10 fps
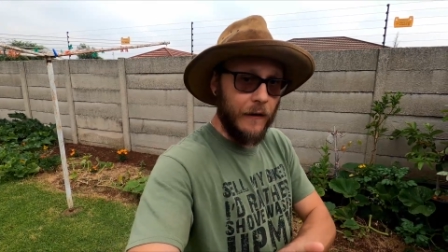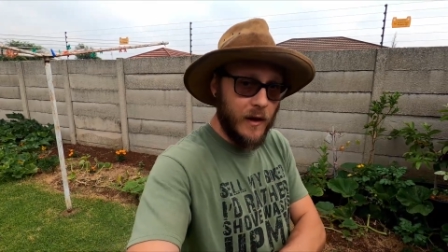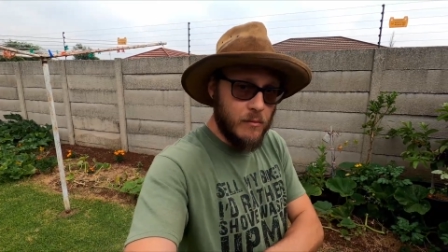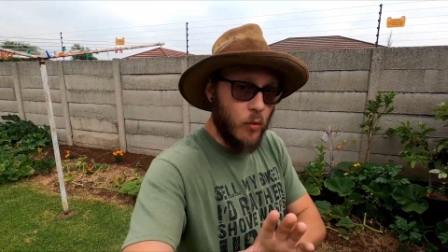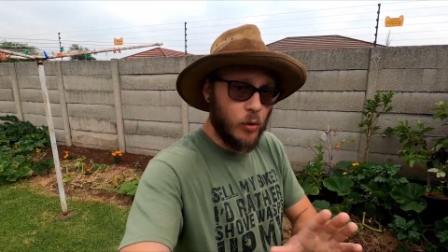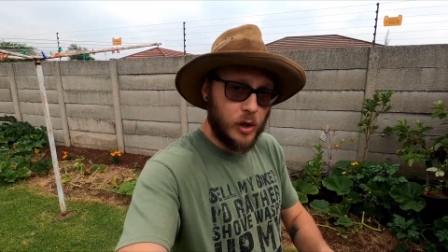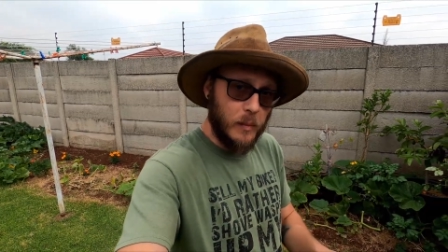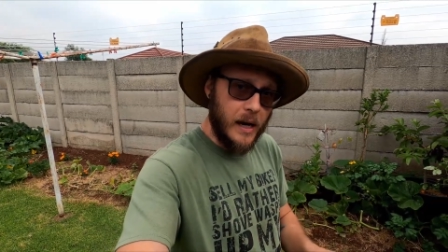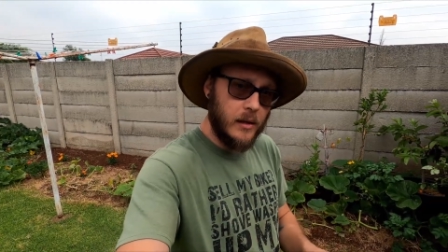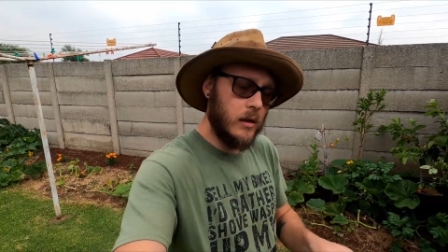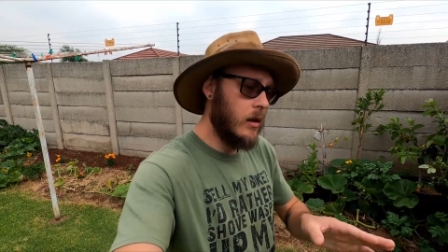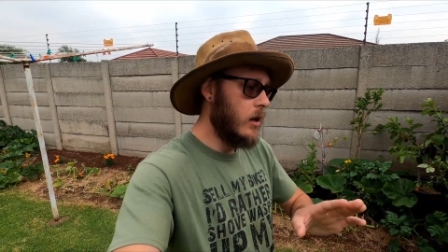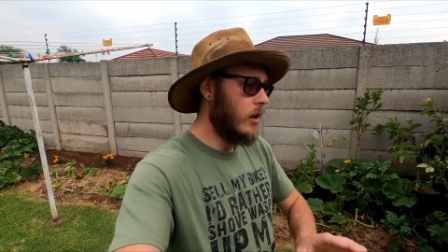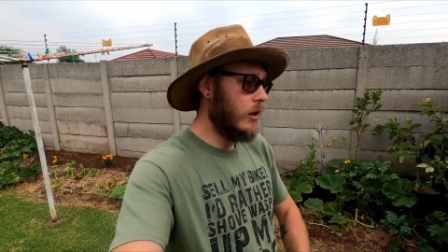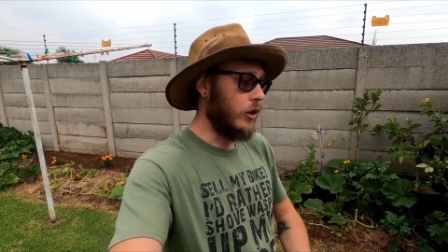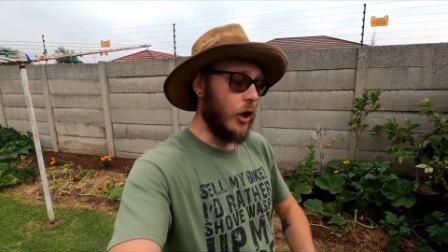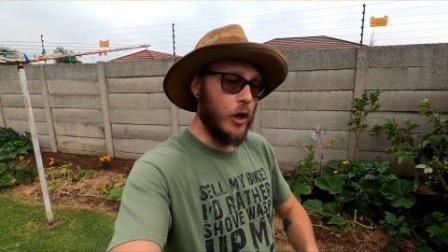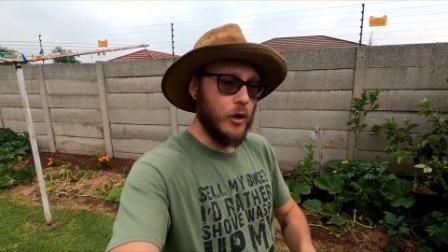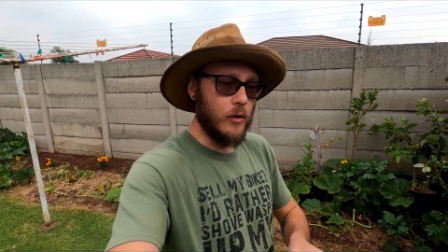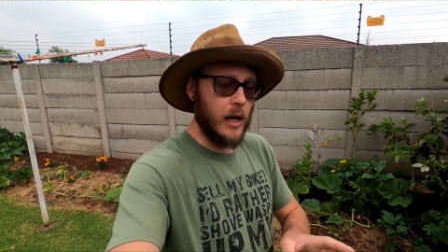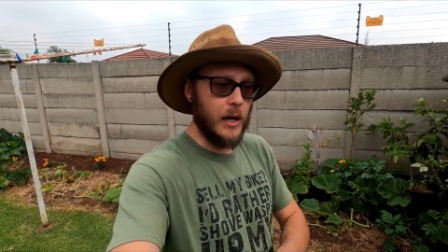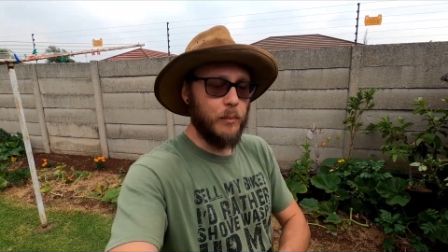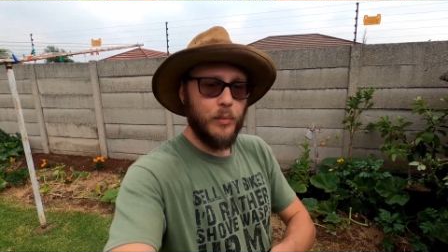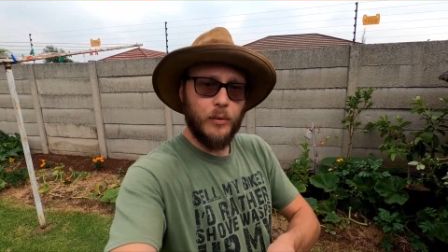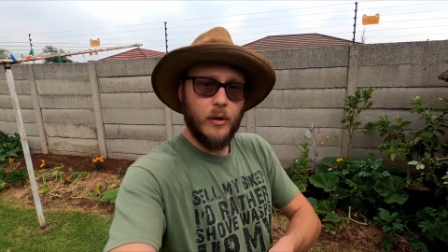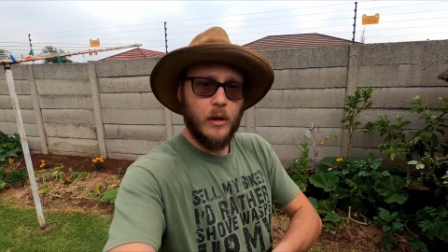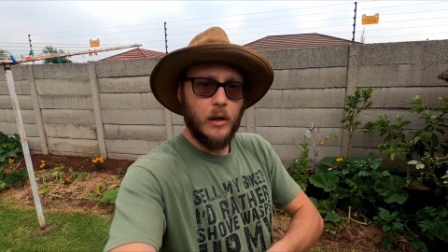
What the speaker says: Give them more space, grow up,